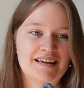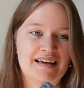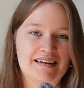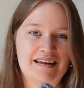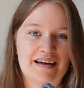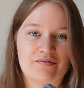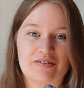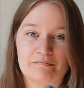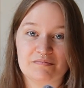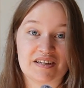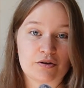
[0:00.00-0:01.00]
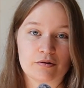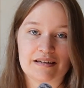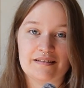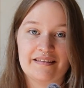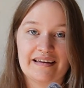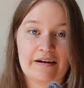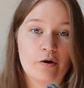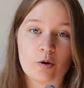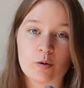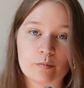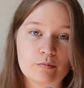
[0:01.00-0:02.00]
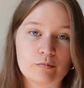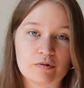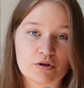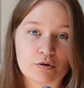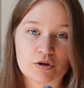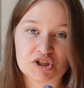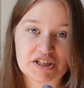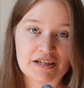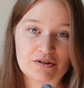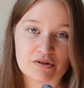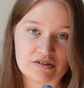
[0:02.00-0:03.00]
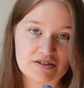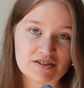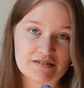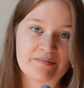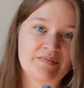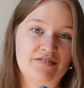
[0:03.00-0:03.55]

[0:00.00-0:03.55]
and have them decorate their home with crochet goods,